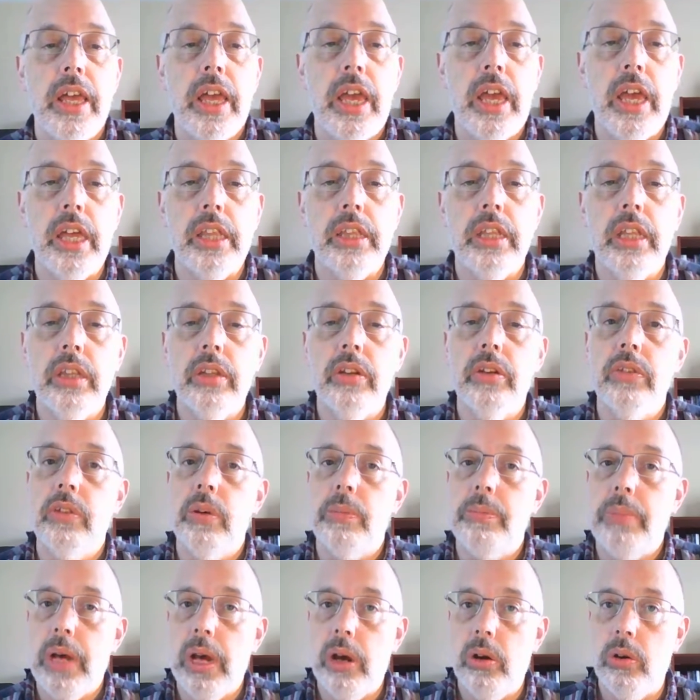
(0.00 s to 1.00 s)
And then there's a
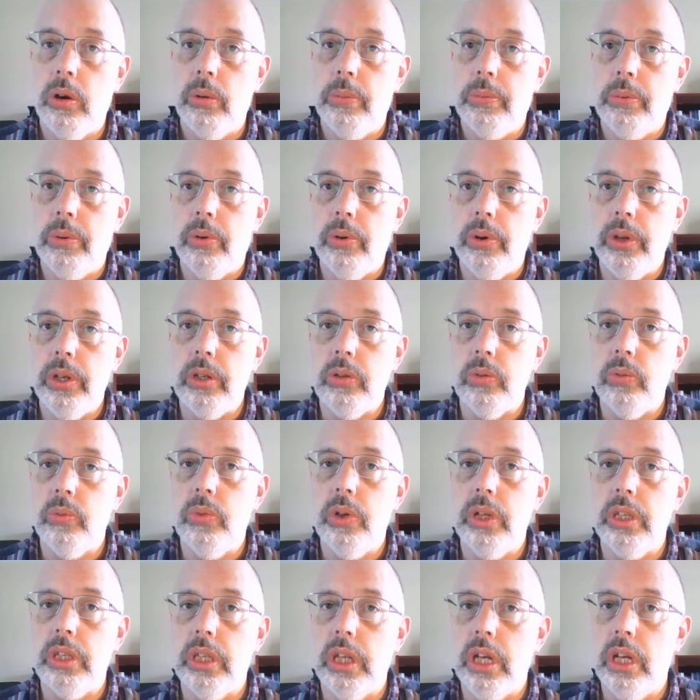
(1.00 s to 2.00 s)
PowerPoint
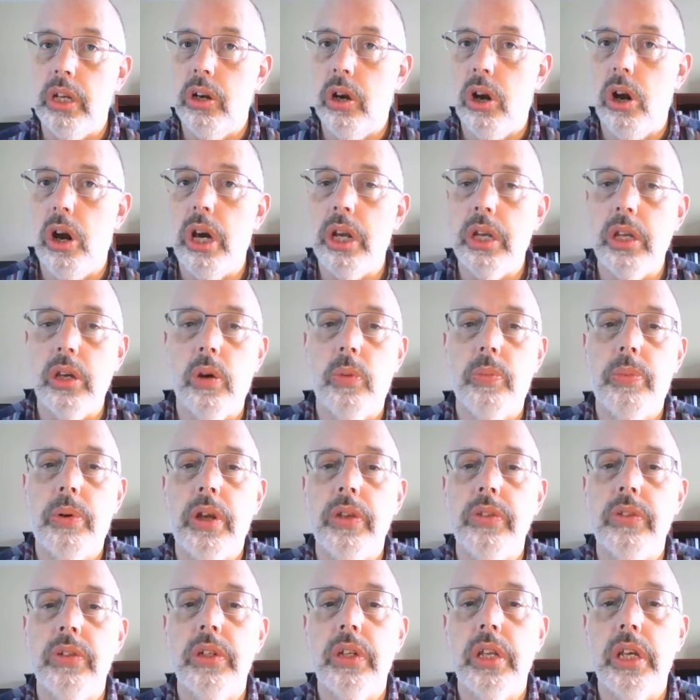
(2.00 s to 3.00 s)
with an audio
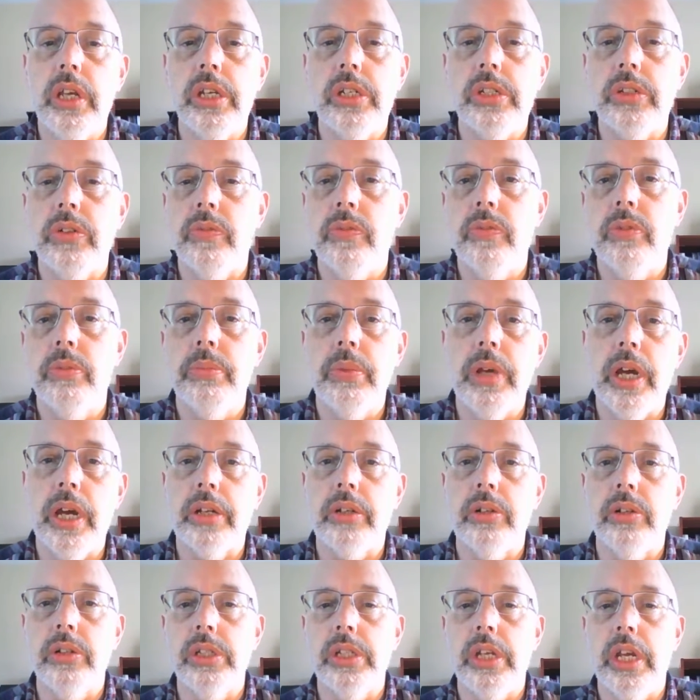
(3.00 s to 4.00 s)
presentation from
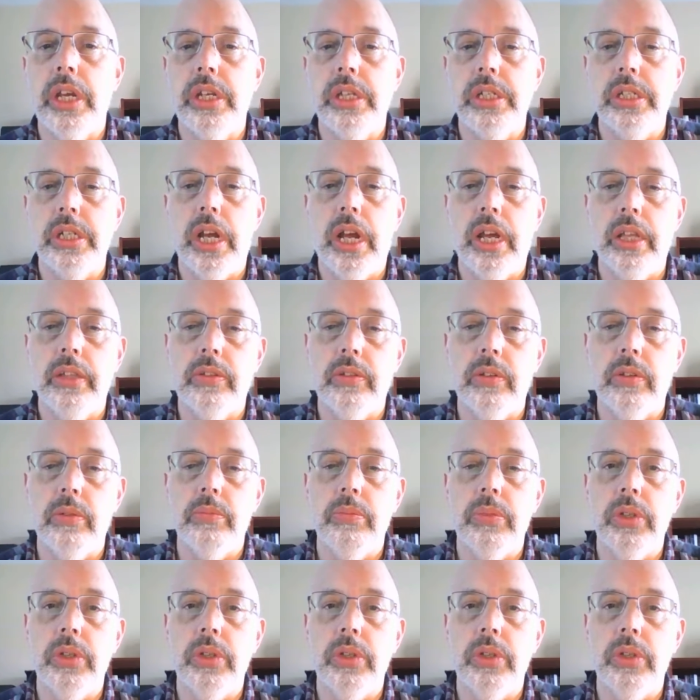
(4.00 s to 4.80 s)
Dr. Shane Johnson.